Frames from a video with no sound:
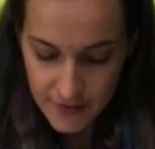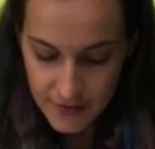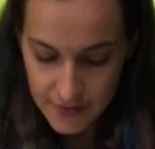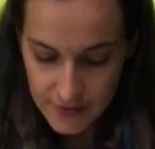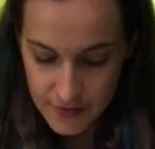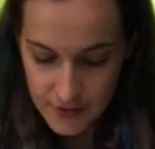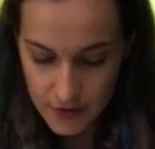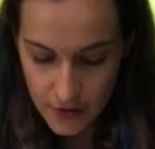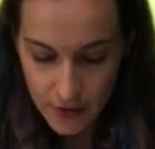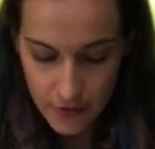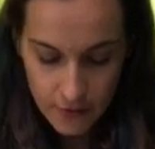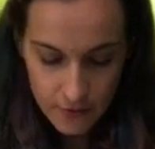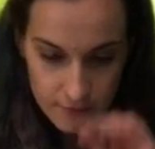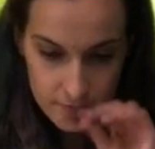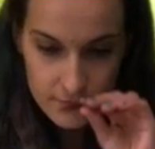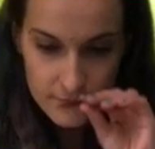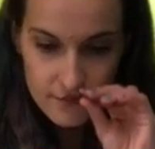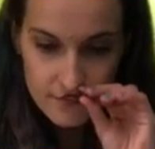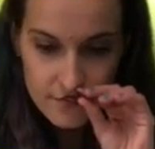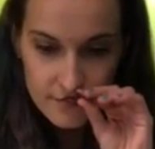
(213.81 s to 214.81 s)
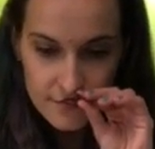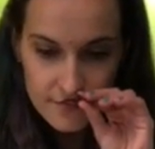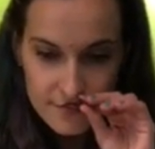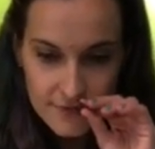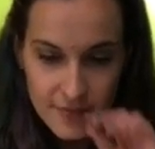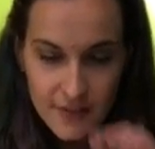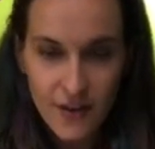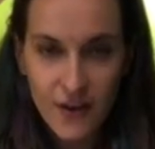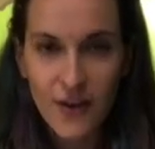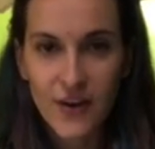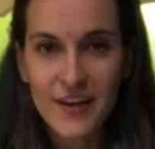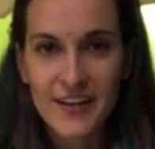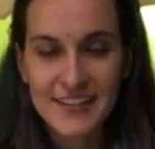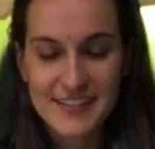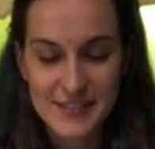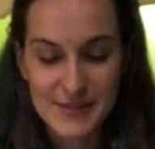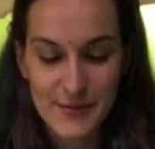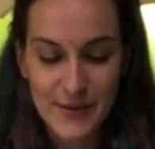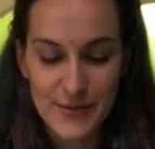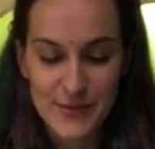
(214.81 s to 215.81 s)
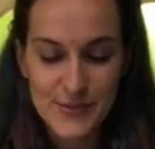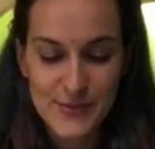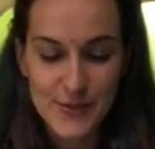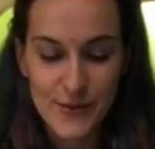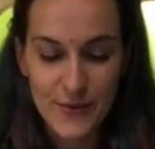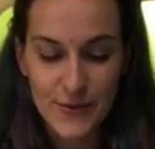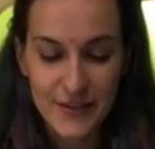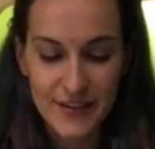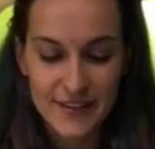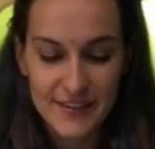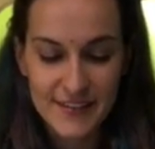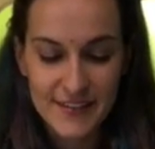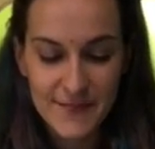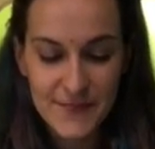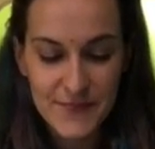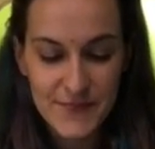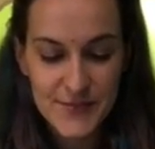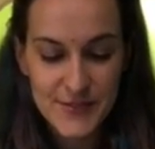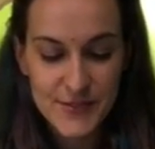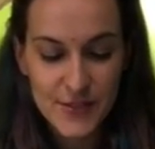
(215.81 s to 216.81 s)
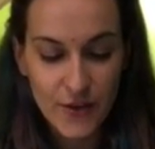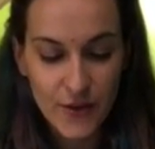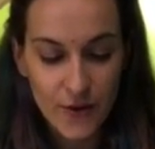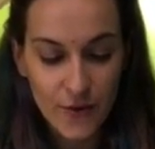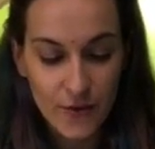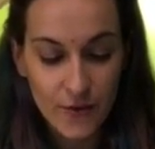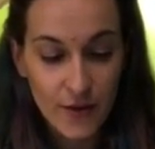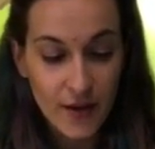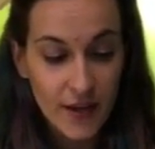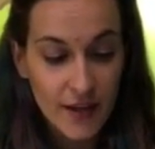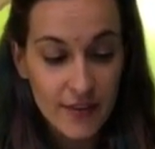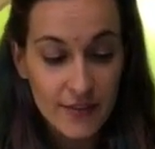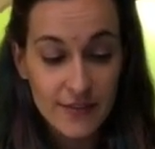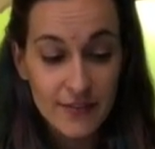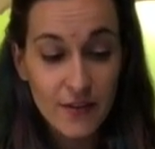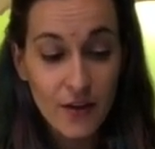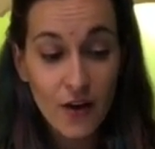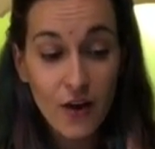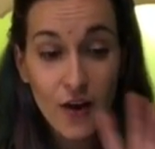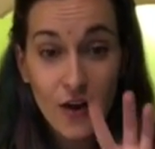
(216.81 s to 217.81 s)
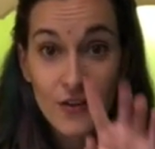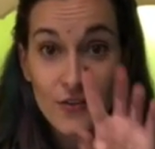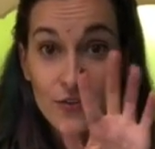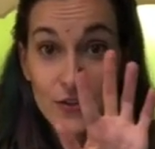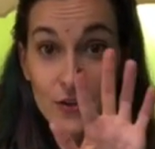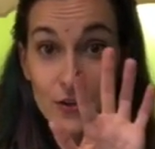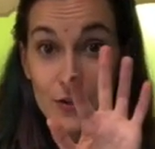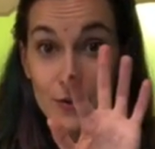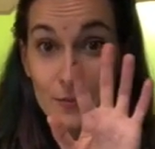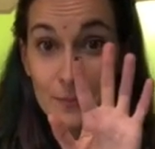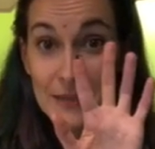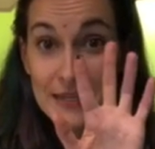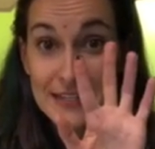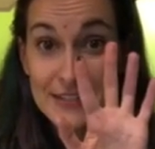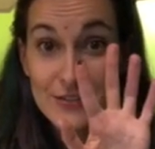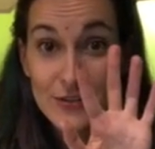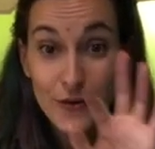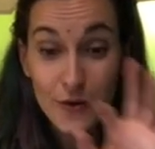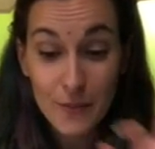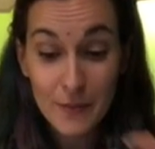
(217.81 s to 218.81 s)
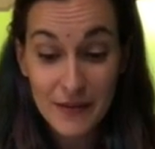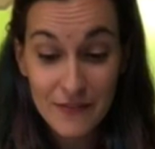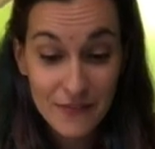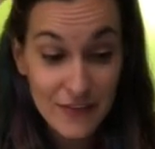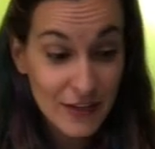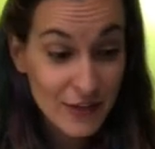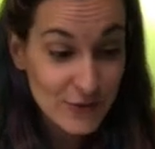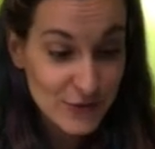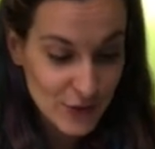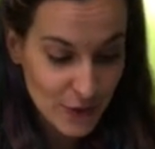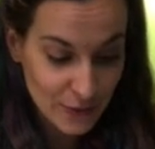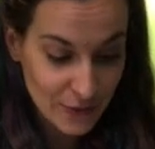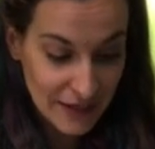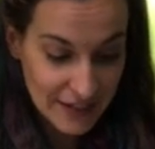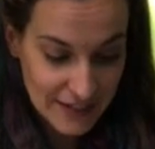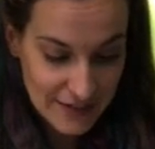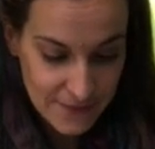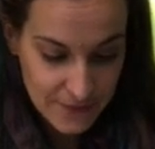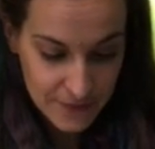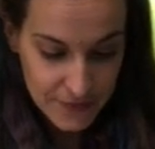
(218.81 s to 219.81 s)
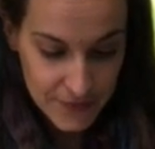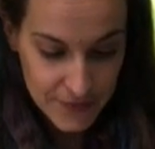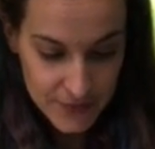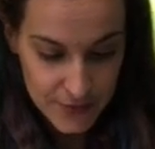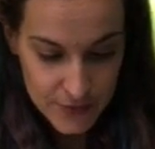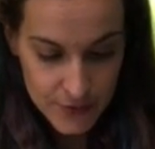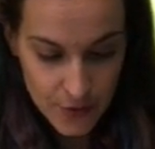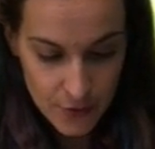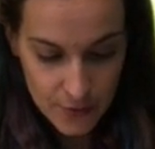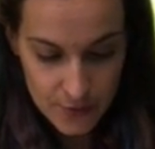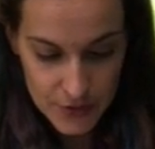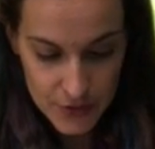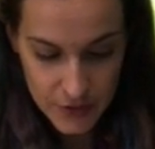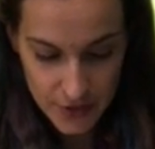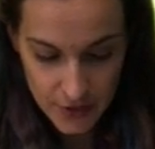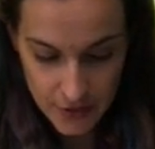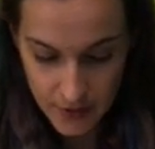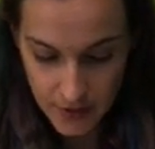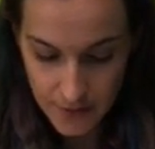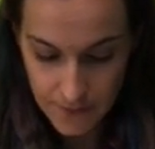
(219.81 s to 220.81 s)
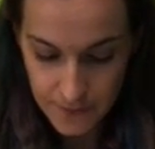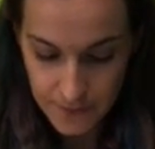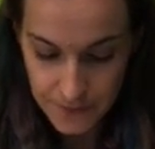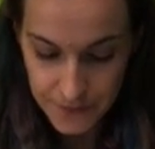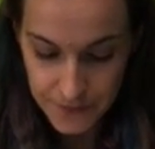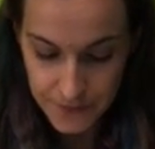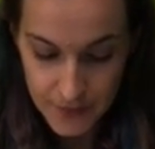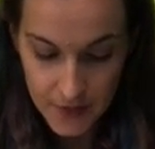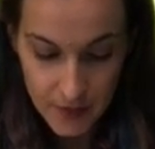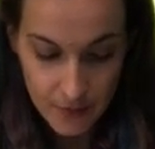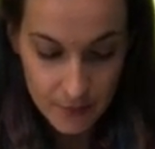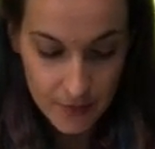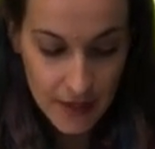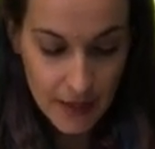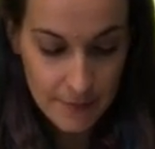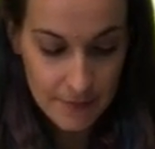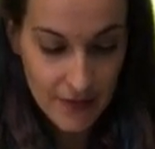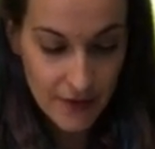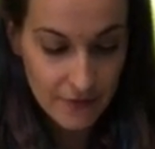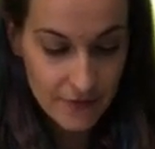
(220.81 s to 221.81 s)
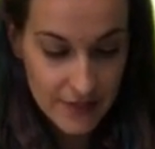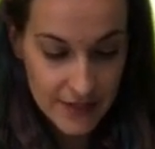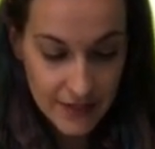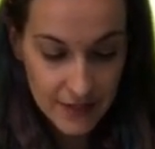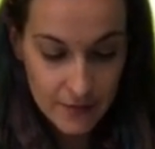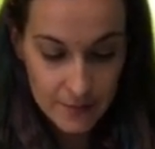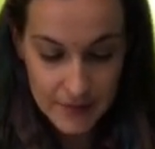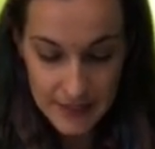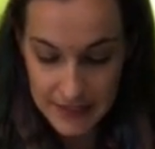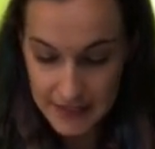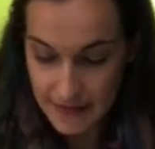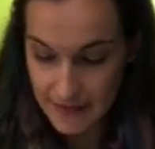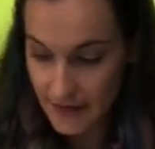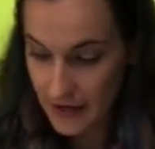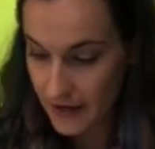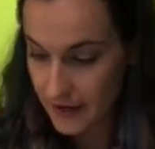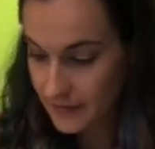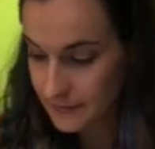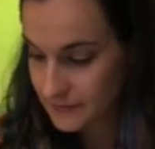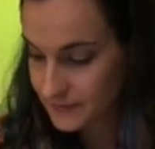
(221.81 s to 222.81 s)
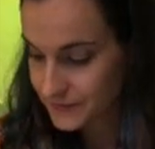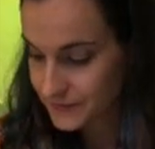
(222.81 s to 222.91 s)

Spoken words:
So, oh, it smells so good. So, oh, the little beans are on my fingers already. So I'm just gonna plop that vanilla bean in there.